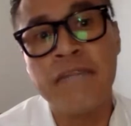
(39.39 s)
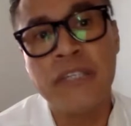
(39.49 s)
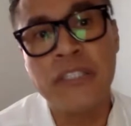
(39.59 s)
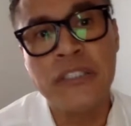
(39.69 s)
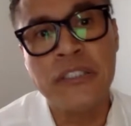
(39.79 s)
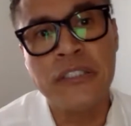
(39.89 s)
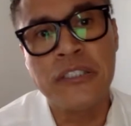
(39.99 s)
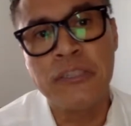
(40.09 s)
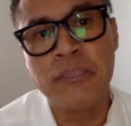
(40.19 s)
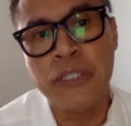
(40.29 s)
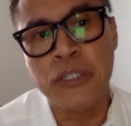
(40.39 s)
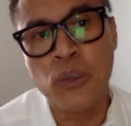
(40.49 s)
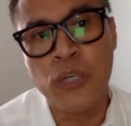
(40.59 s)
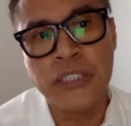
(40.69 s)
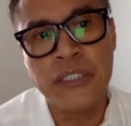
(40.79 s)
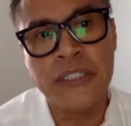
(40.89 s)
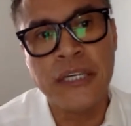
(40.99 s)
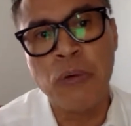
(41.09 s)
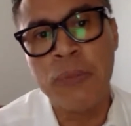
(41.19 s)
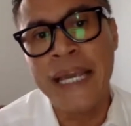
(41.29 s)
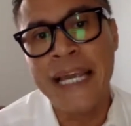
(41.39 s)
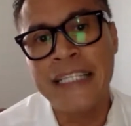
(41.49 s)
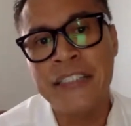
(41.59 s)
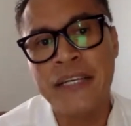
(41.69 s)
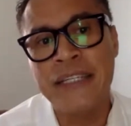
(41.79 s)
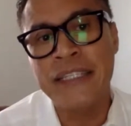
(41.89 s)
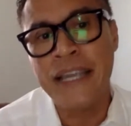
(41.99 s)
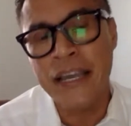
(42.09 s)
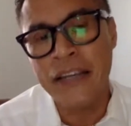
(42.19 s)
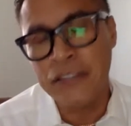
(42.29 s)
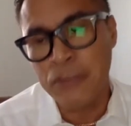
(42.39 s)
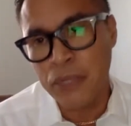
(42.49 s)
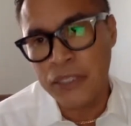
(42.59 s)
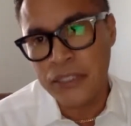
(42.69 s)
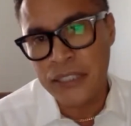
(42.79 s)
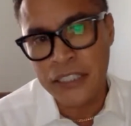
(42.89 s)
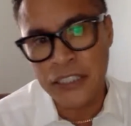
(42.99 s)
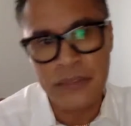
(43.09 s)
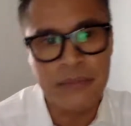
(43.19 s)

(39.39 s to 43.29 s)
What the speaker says: function to submit your questions that will be answered at the end of the presentation.